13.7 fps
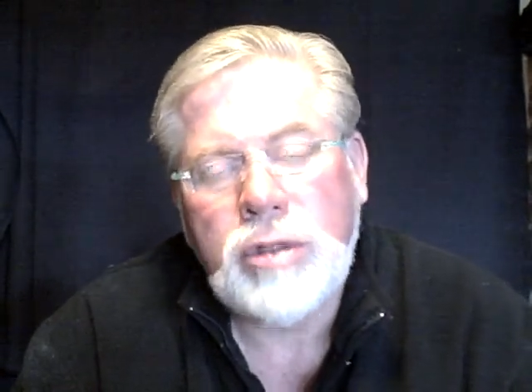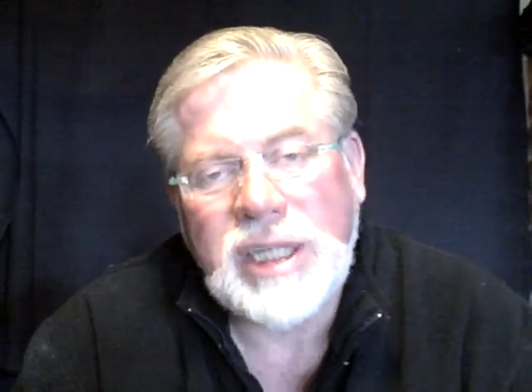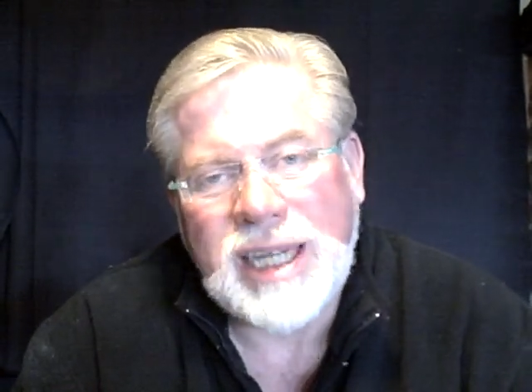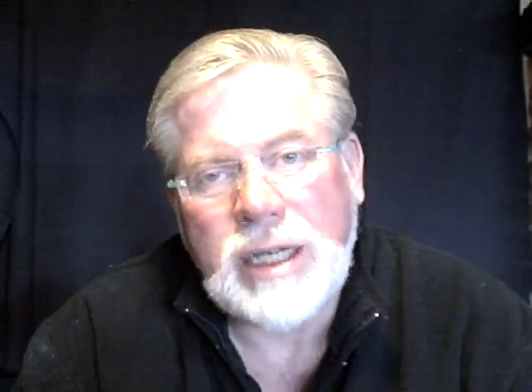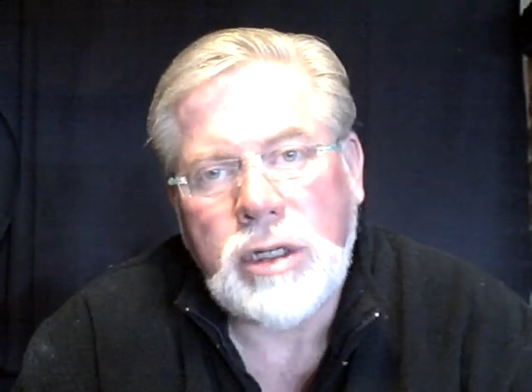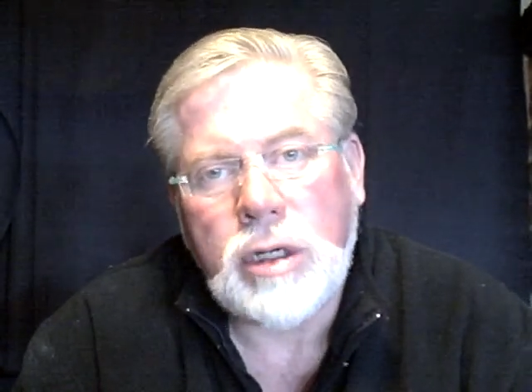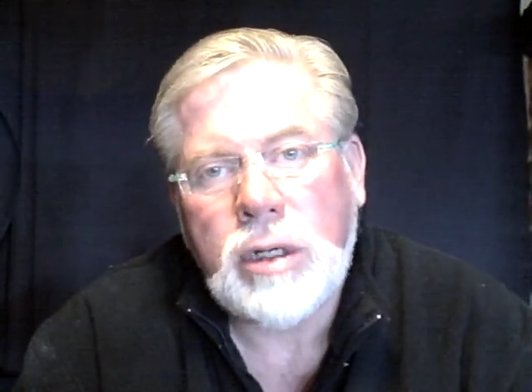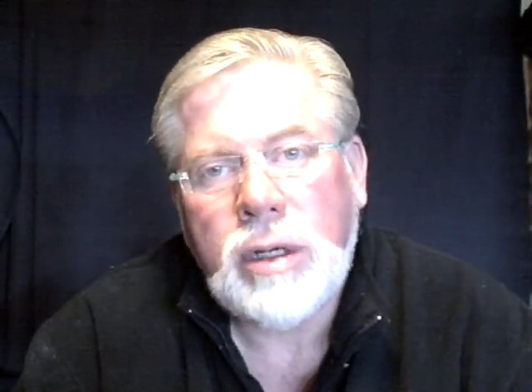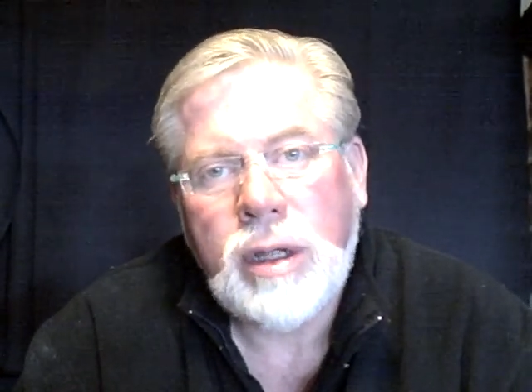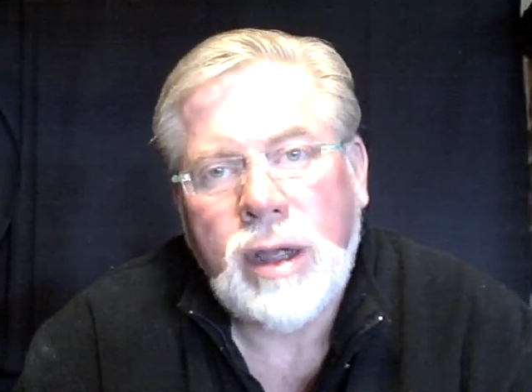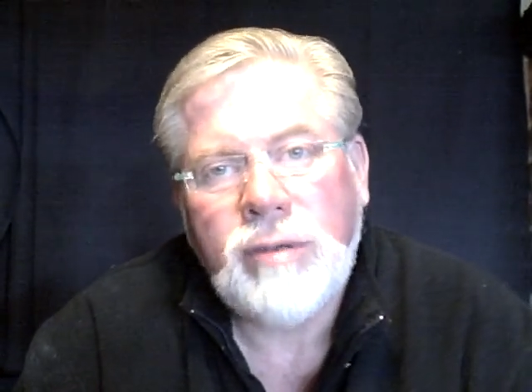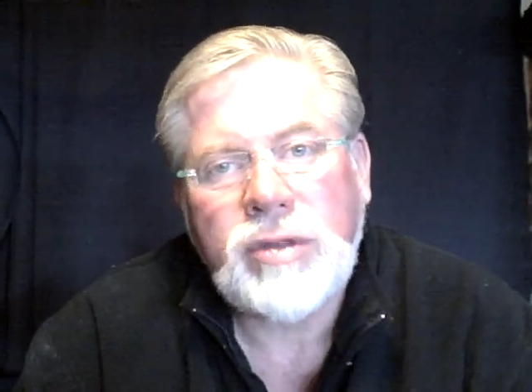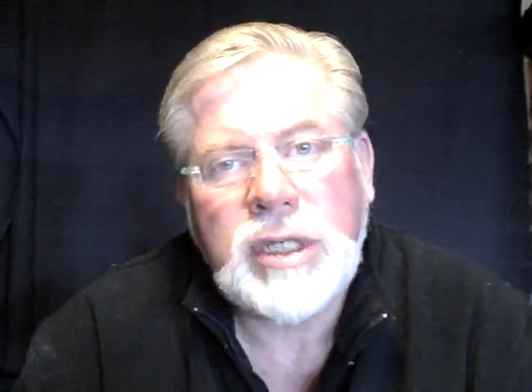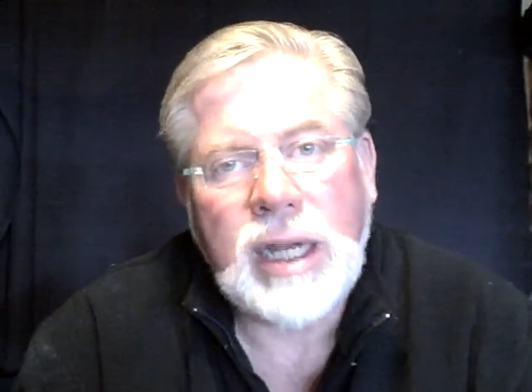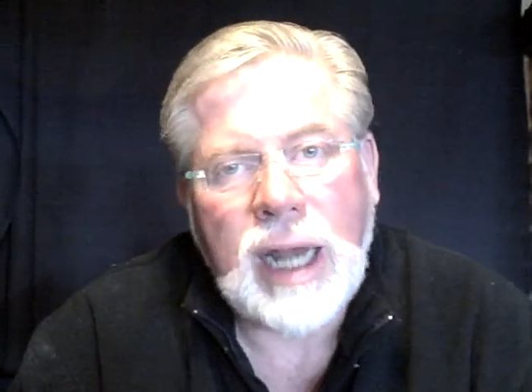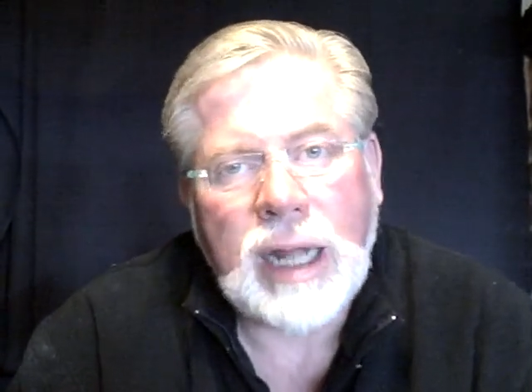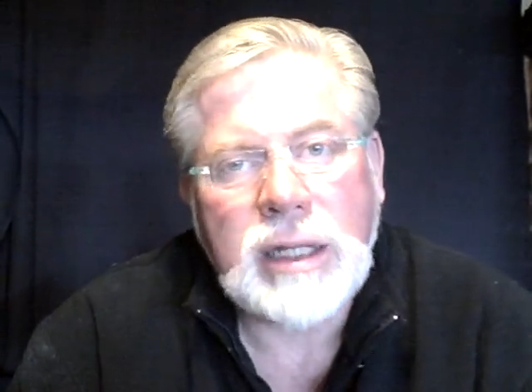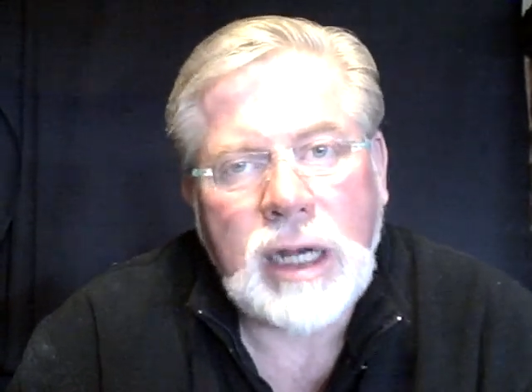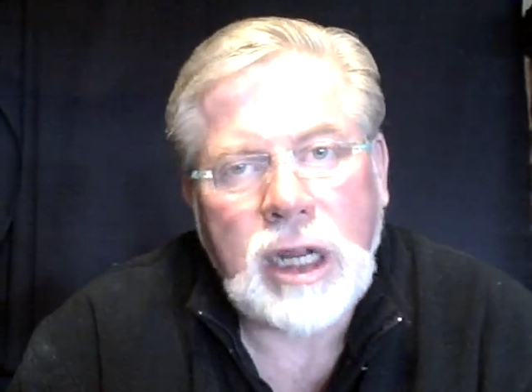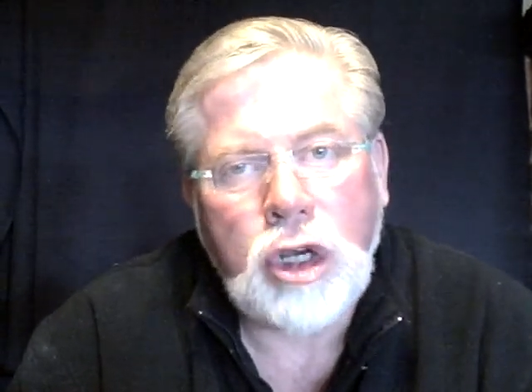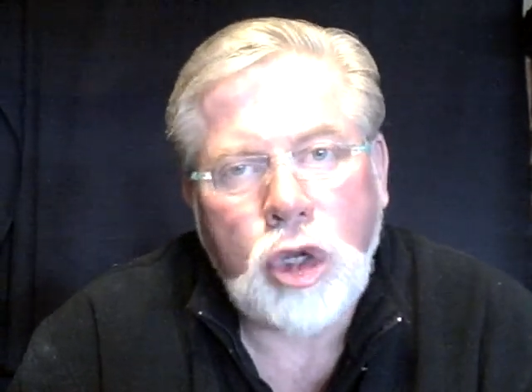Sr. of
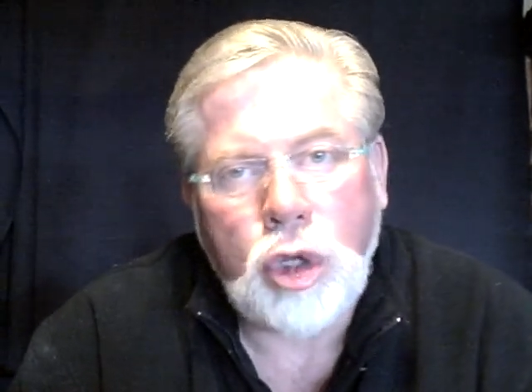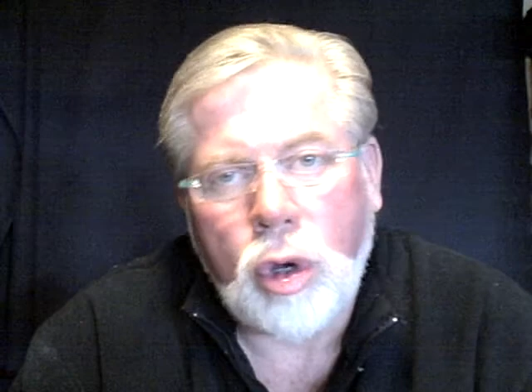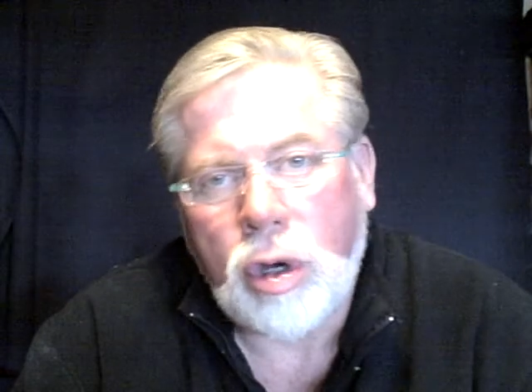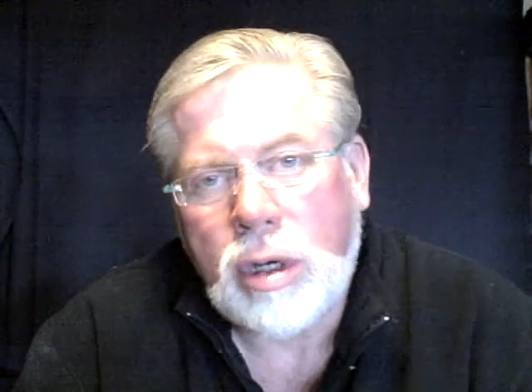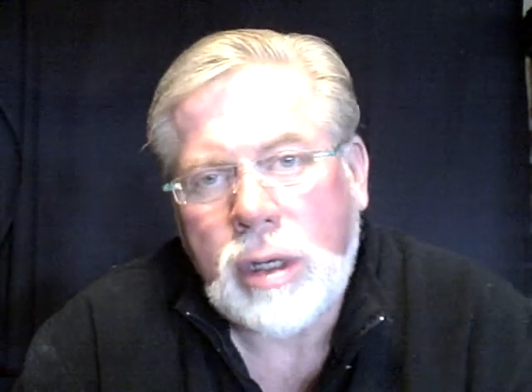Schenectady, New York.